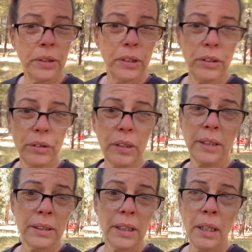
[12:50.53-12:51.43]
to do
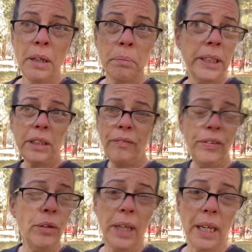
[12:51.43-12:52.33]
this. Please, if
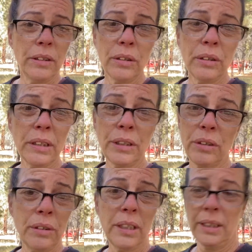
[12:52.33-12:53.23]
you can do this,
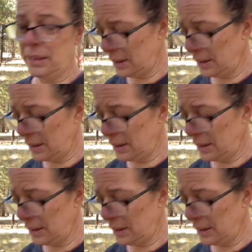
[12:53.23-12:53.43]
do this.